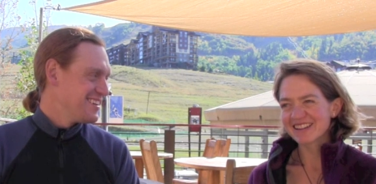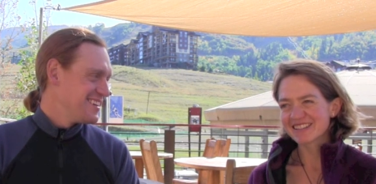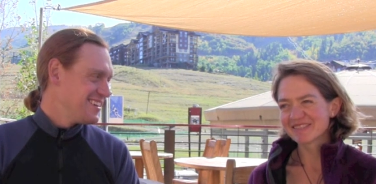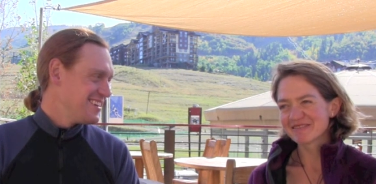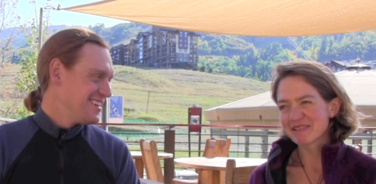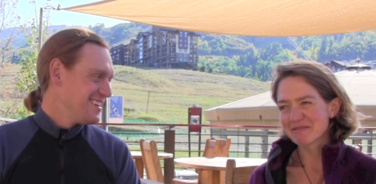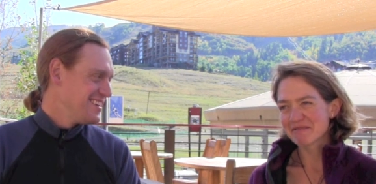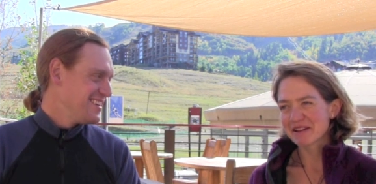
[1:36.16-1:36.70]
Speaker 1: kind
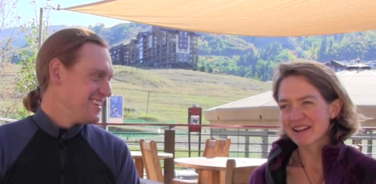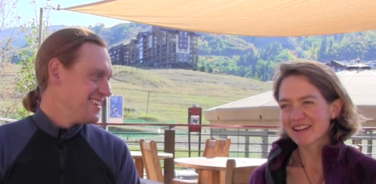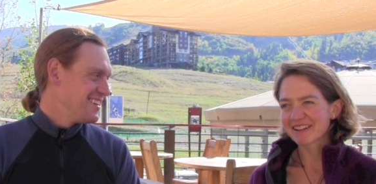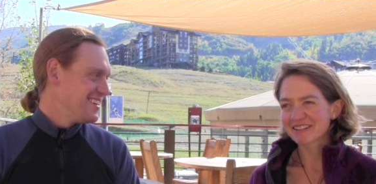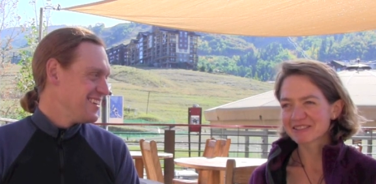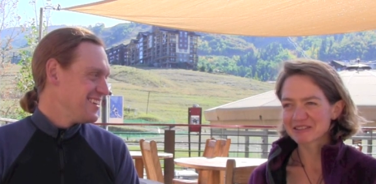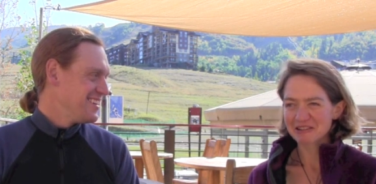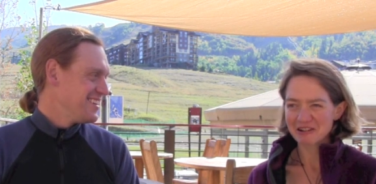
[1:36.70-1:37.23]
of a bit
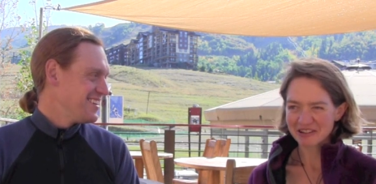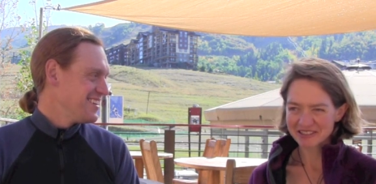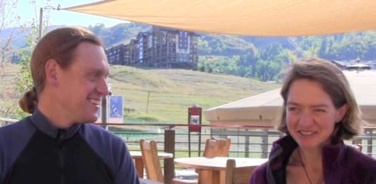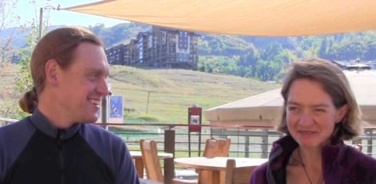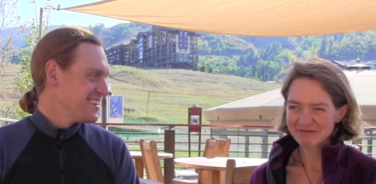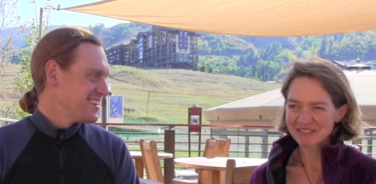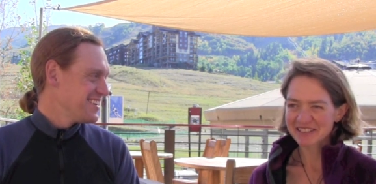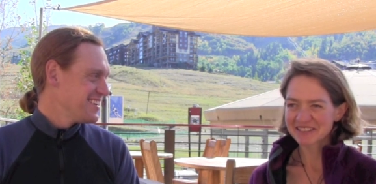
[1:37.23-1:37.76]

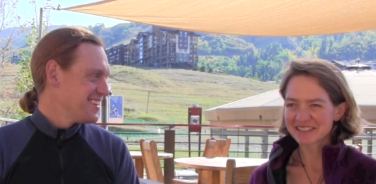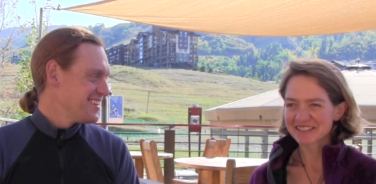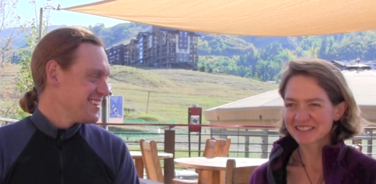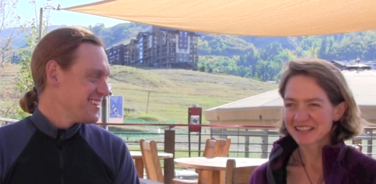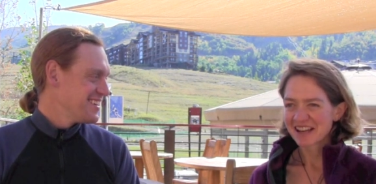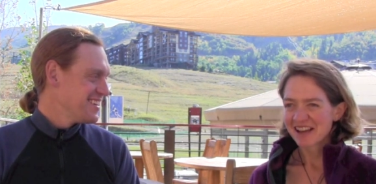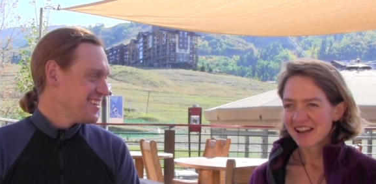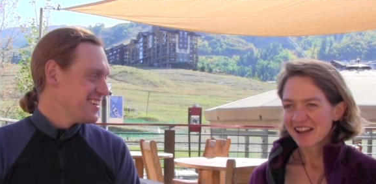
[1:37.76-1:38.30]
cross
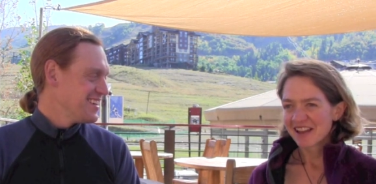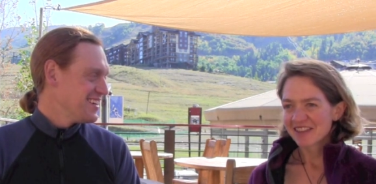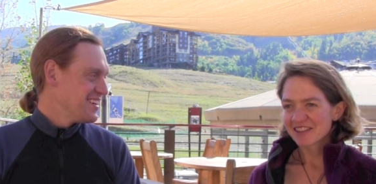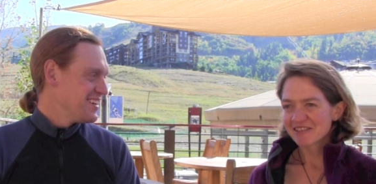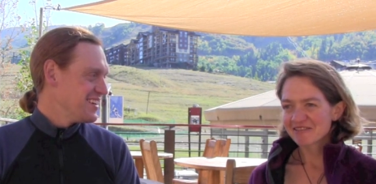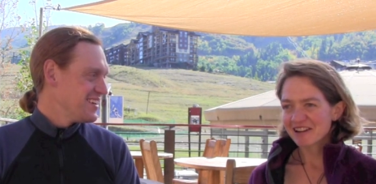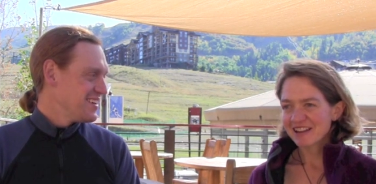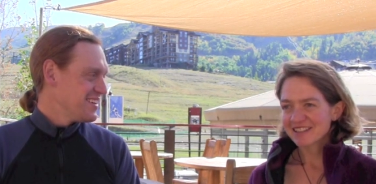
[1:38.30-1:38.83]
because
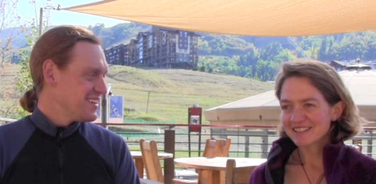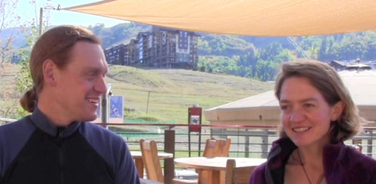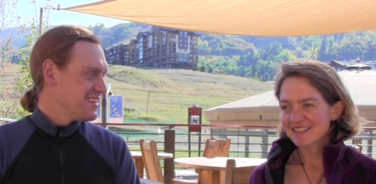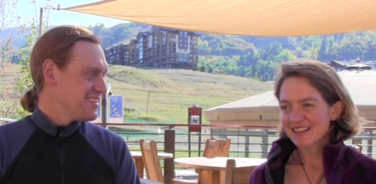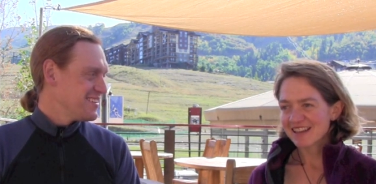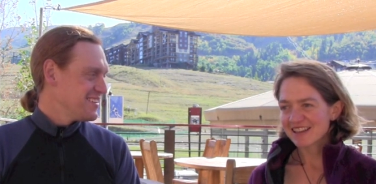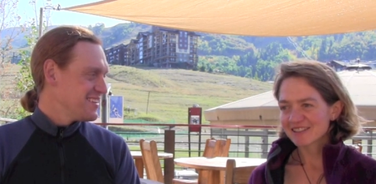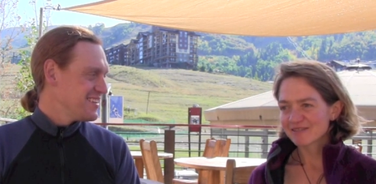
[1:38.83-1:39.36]
the race
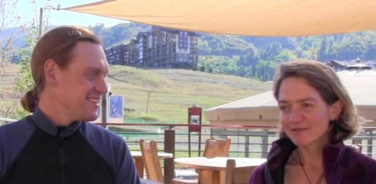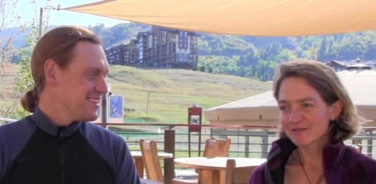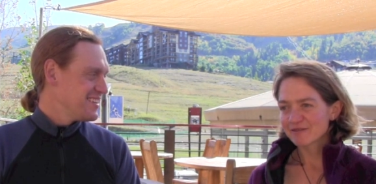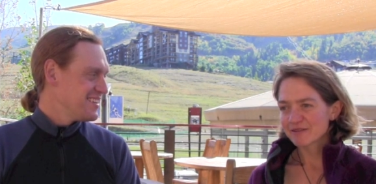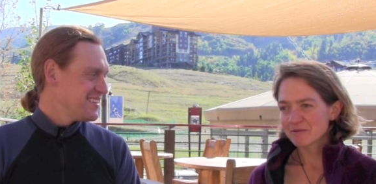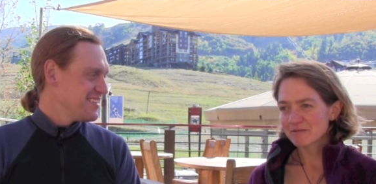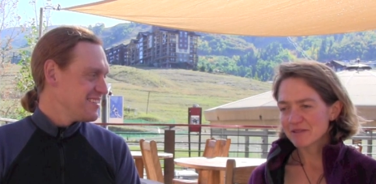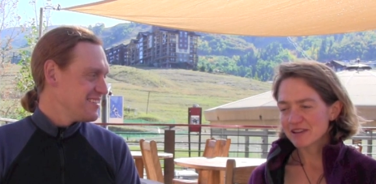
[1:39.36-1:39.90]
then
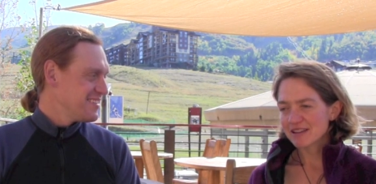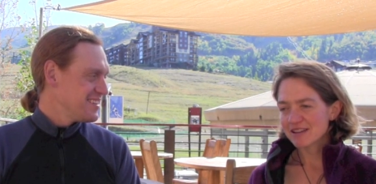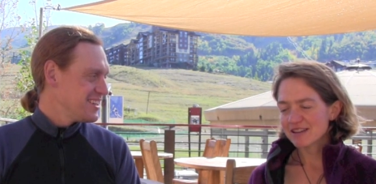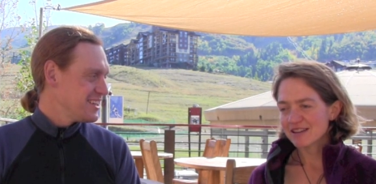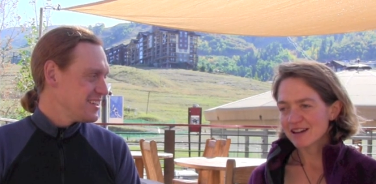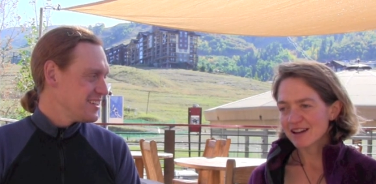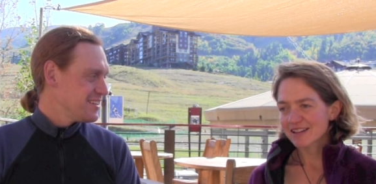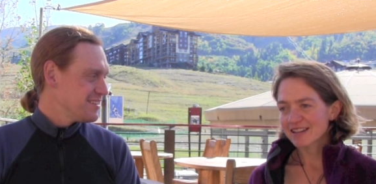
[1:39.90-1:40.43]
for
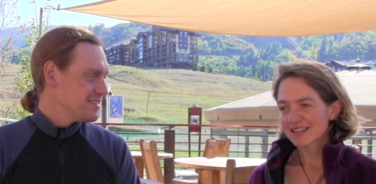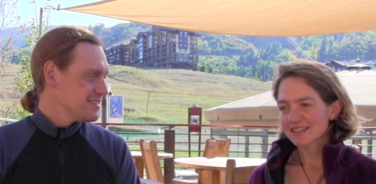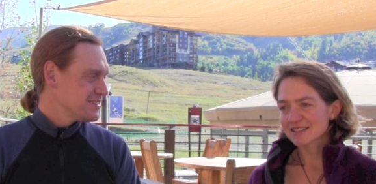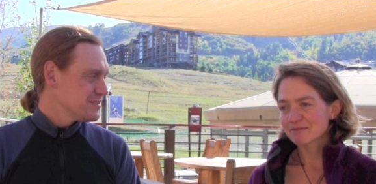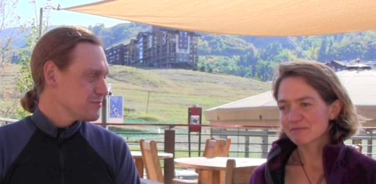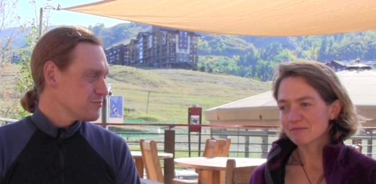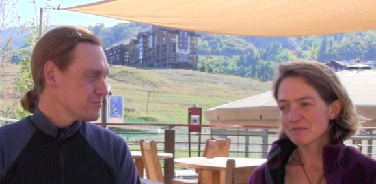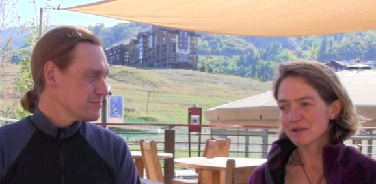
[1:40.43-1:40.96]
me, I
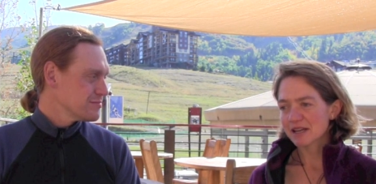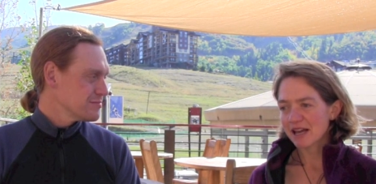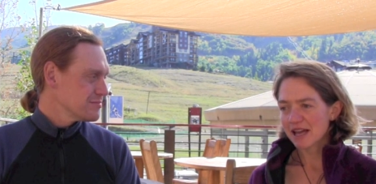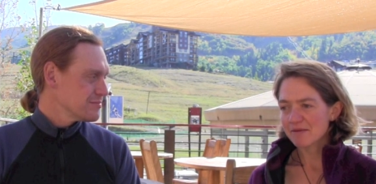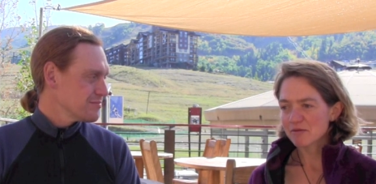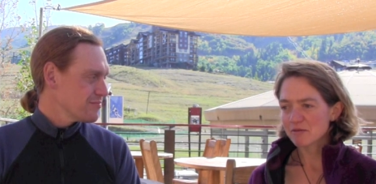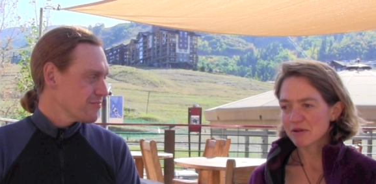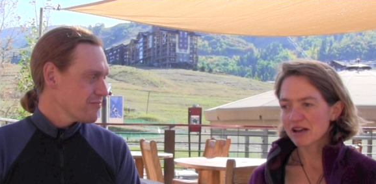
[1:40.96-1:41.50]
guess,
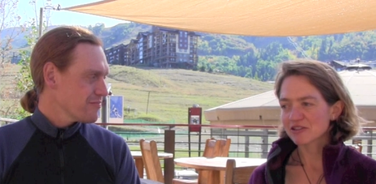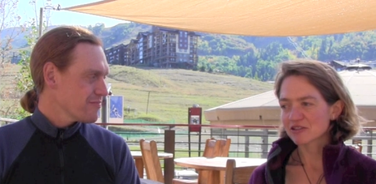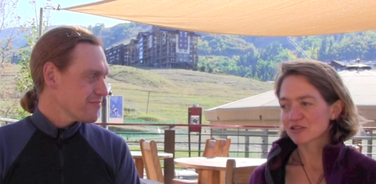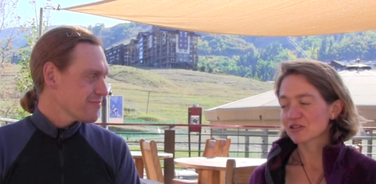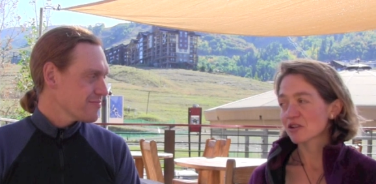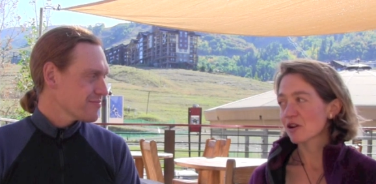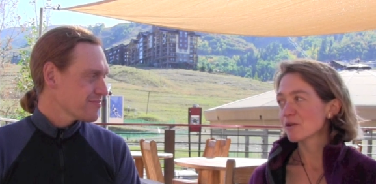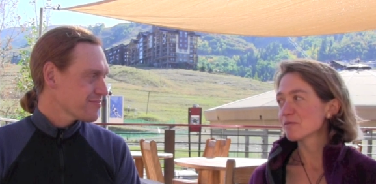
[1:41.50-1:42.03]
became about
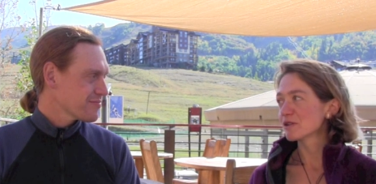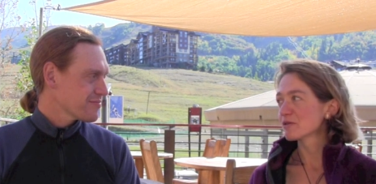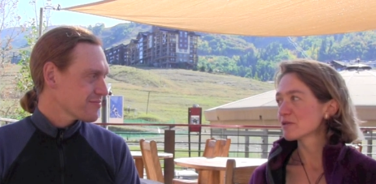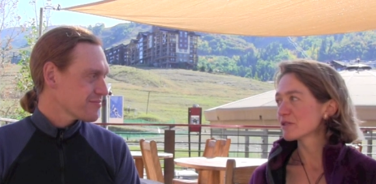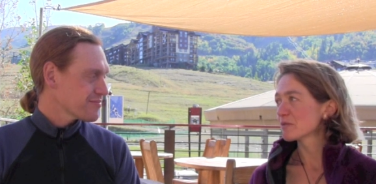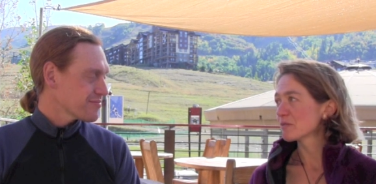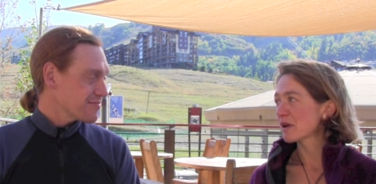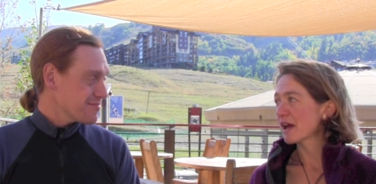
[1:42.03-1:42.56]
just coping
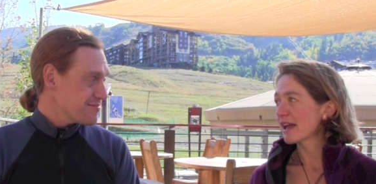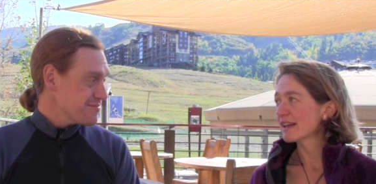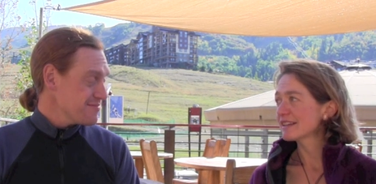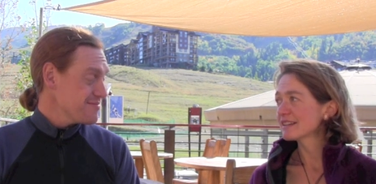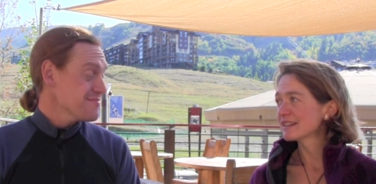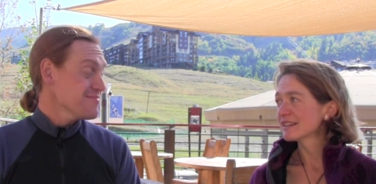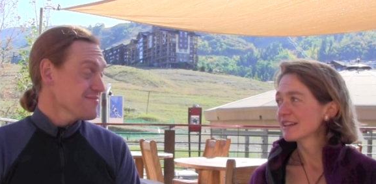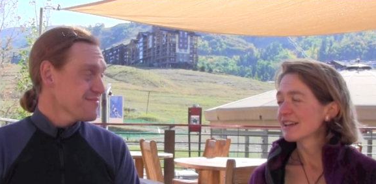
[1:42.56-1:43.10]
with the
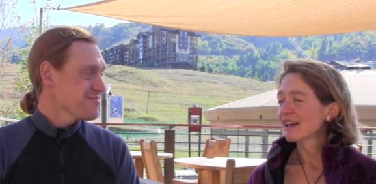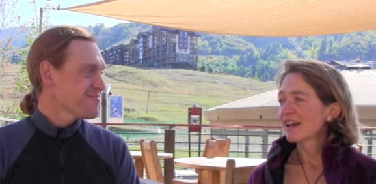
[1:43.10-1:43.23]
pain